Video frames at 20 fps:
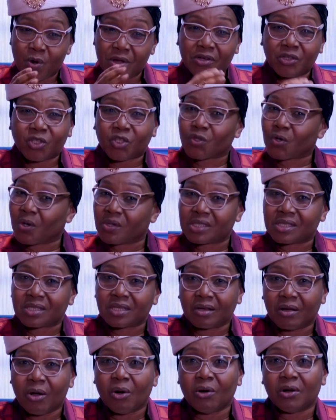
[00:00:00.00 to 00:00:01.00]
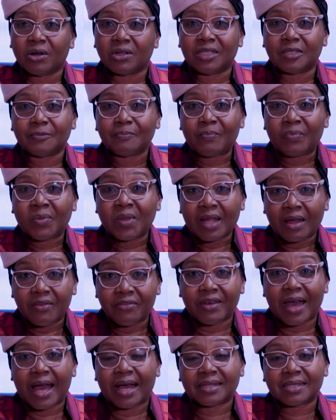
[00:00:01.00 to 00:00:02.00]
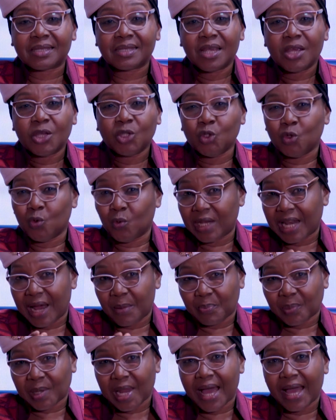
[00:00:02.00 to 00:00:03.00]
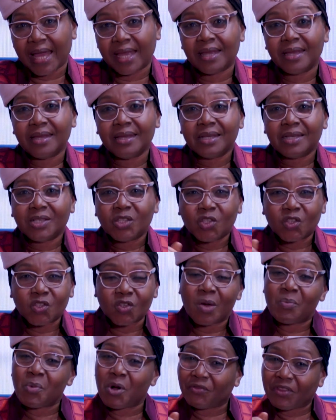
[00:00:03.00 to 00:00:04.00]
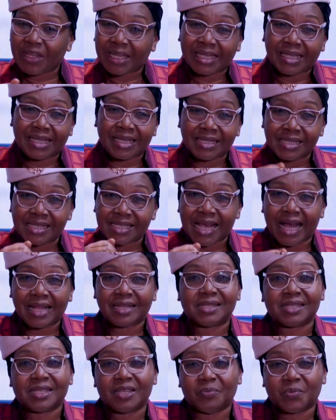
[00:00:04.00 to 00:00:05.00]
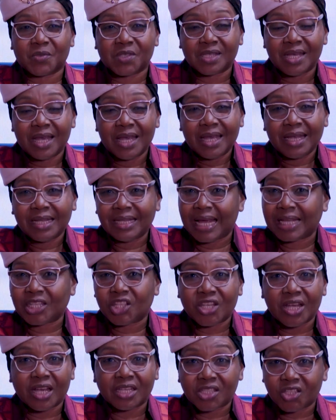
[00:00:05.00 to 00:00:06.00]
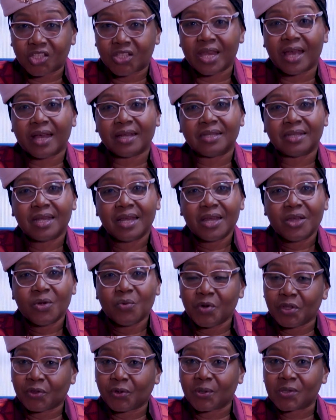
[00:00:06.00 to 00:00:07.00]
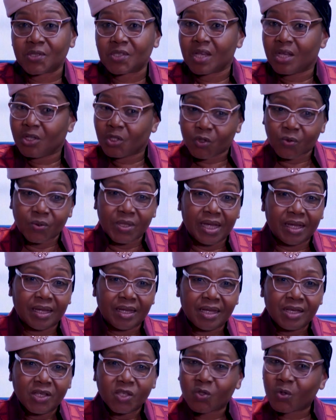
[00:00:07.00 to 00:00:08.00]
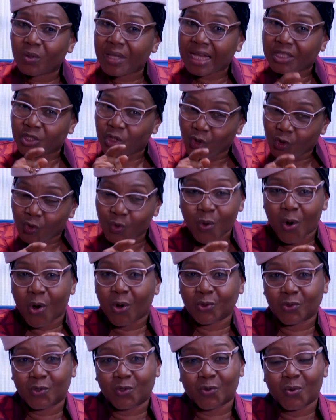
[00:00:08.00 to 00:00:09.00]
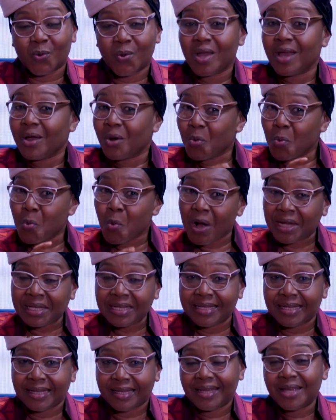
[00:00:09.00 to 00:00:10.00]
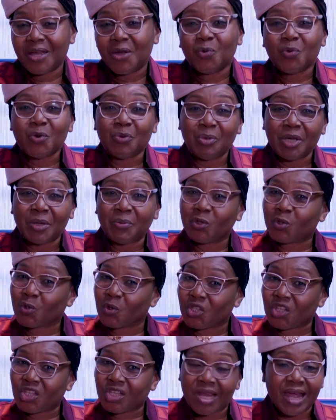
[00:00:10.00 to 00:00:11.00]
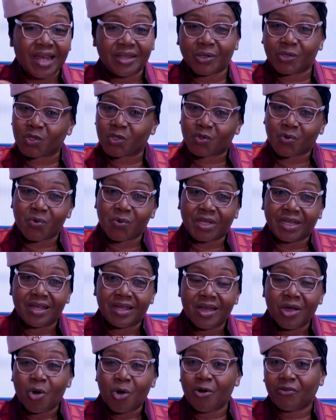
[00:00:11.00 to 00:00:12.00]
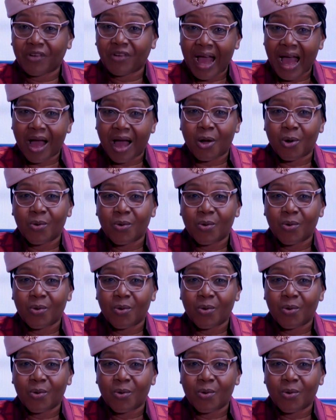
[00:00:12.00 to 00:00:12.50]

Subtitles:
to trust God that you will apply some of the hints and tips that she has shared with us today, so that you also one day will be able to share your story of how